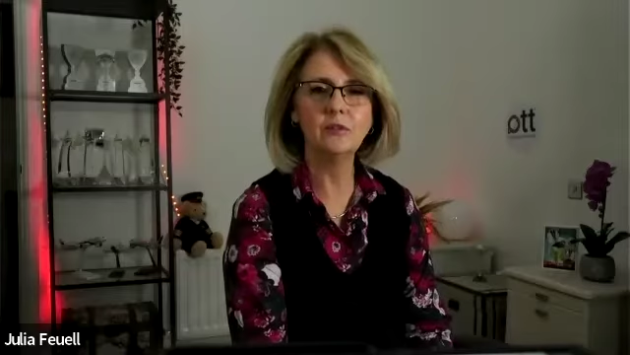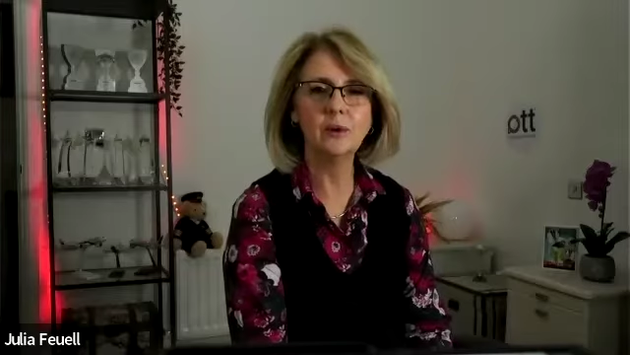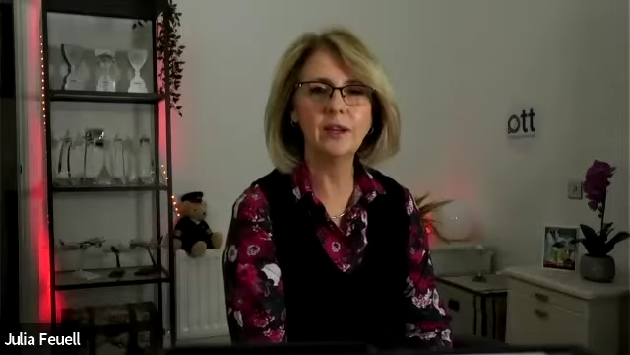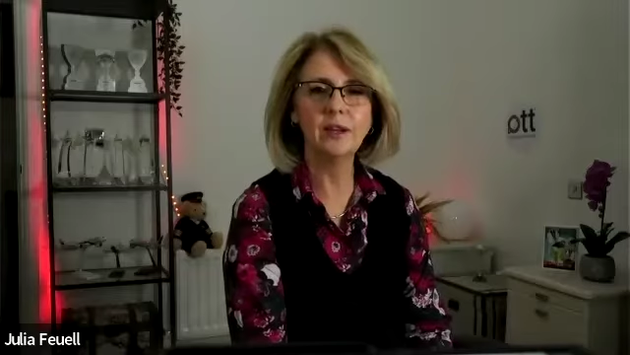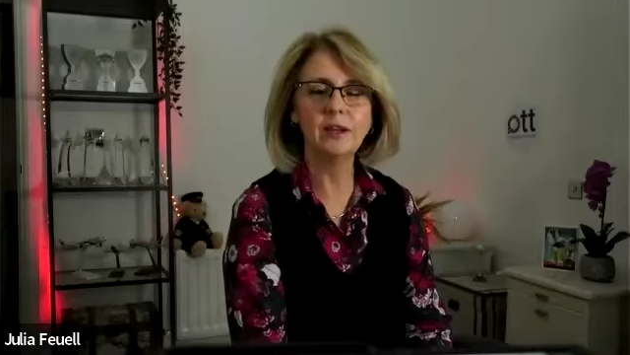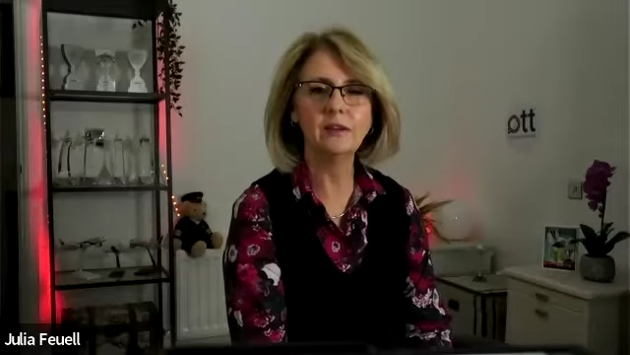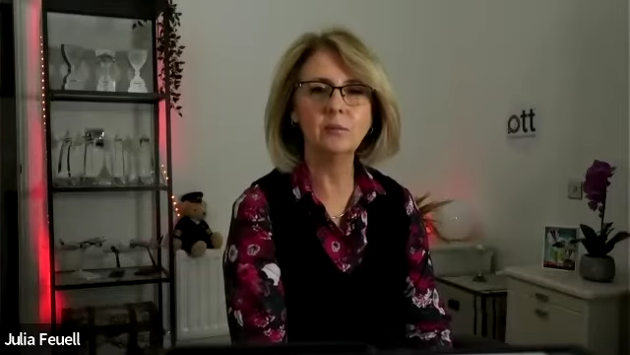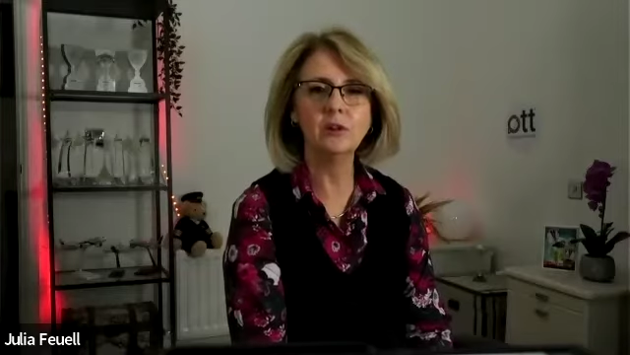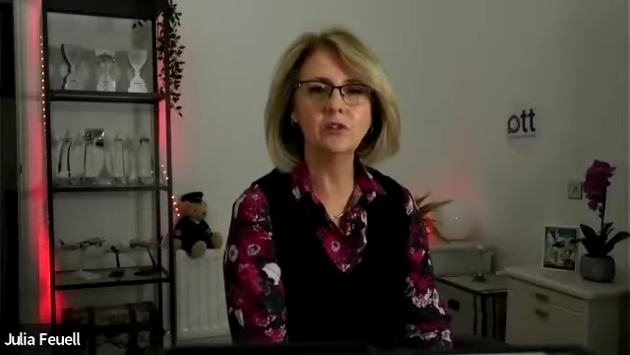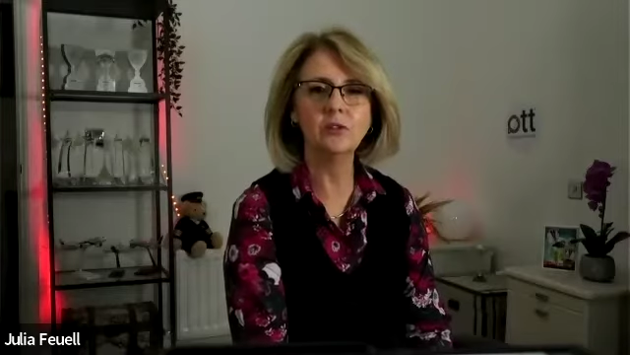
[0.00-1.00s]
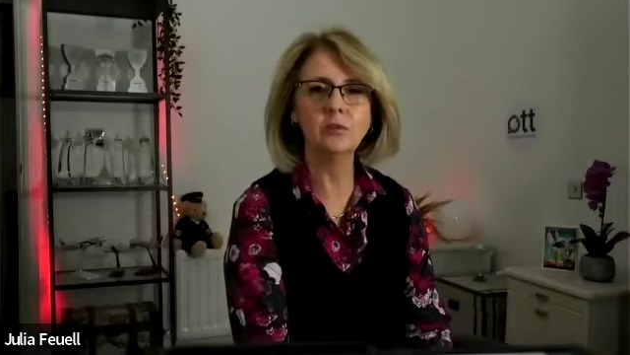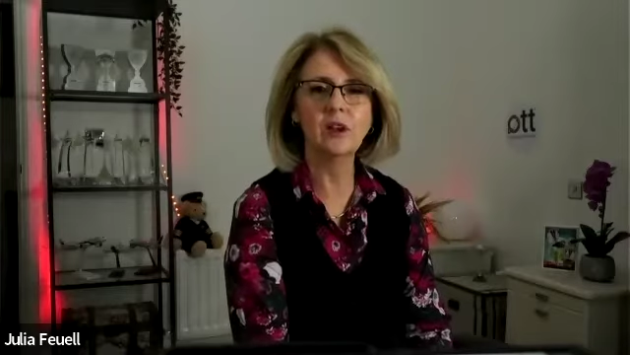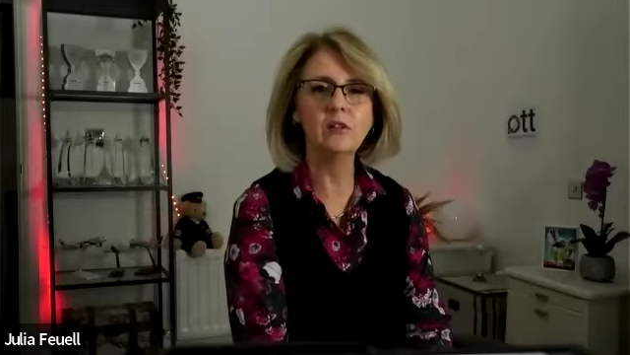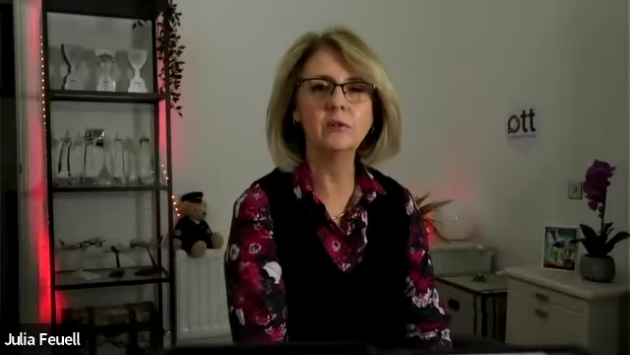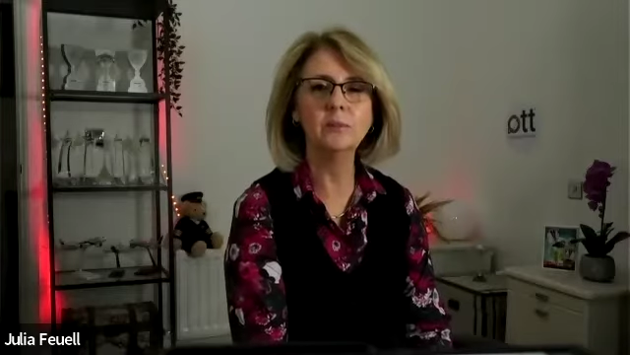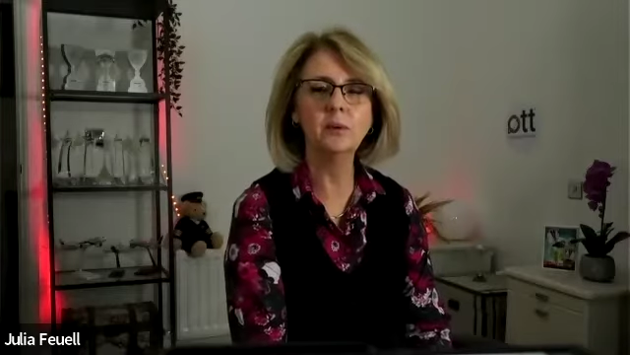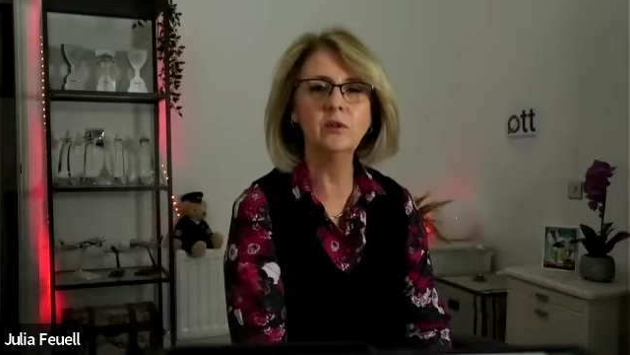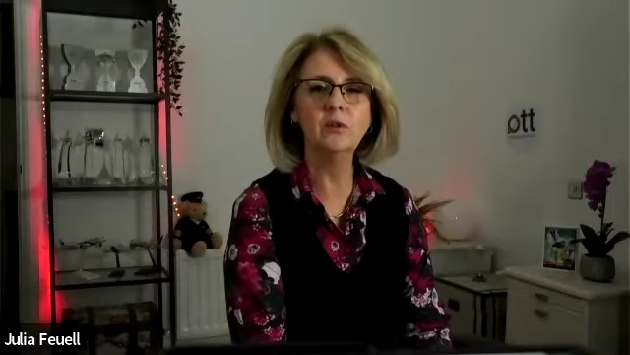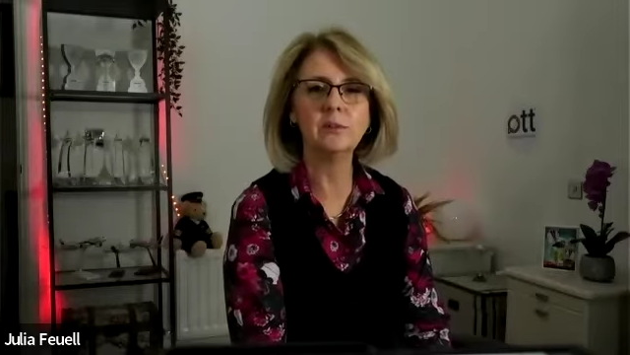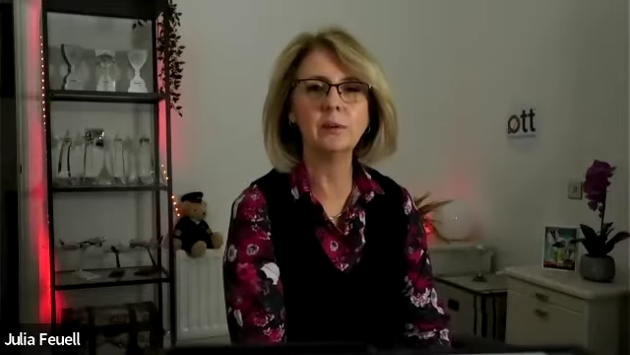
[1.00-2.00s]
where commercials are
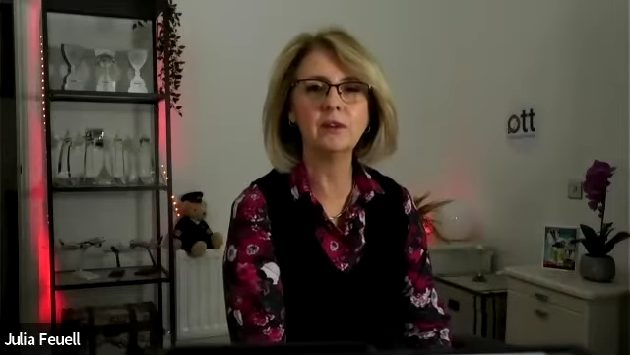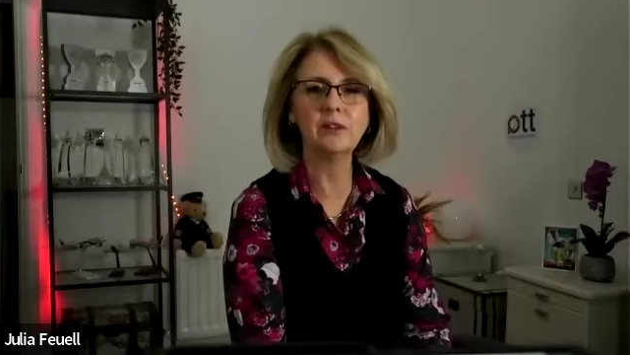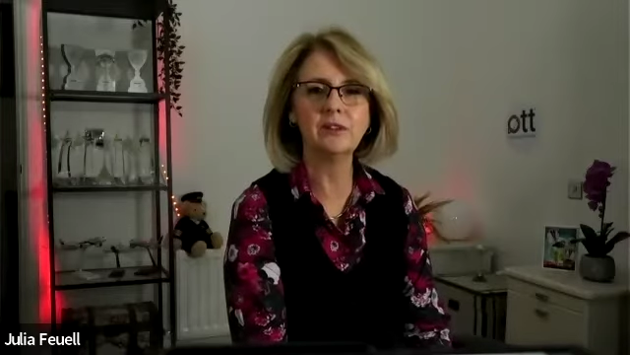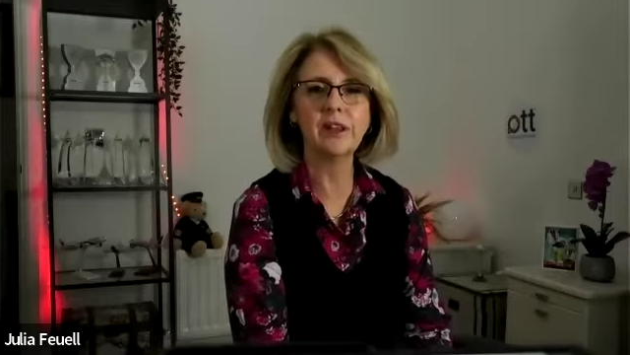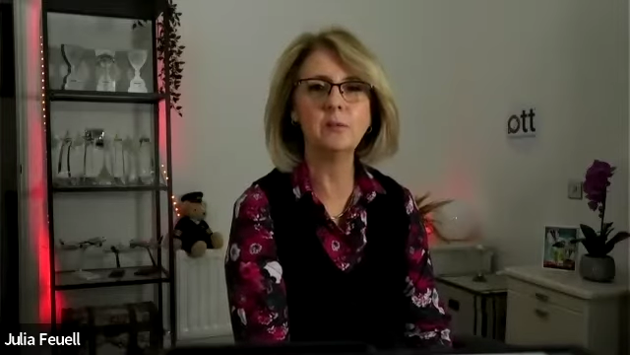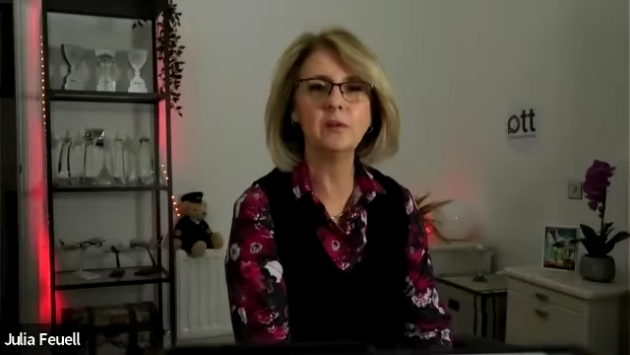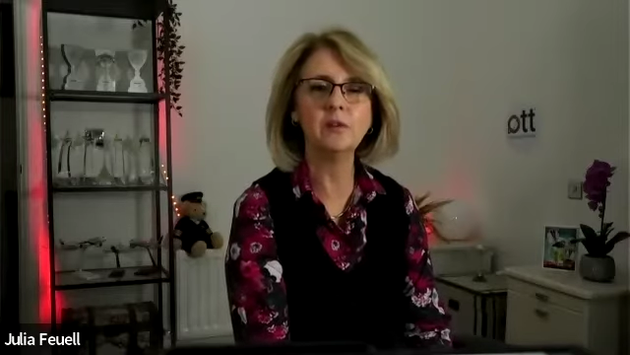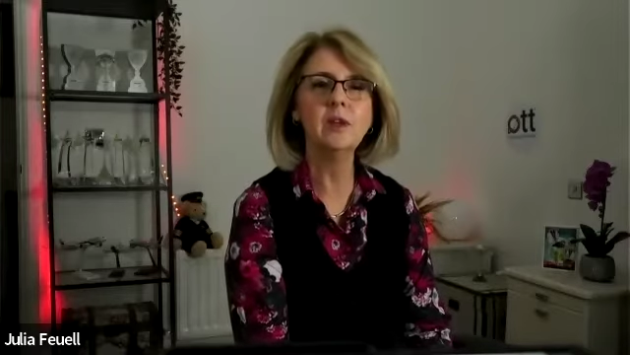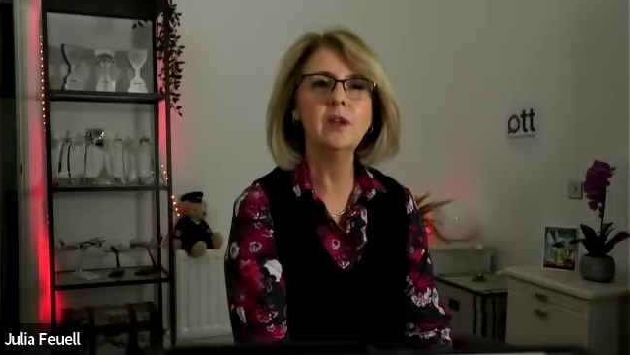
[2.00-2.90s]
important, but same with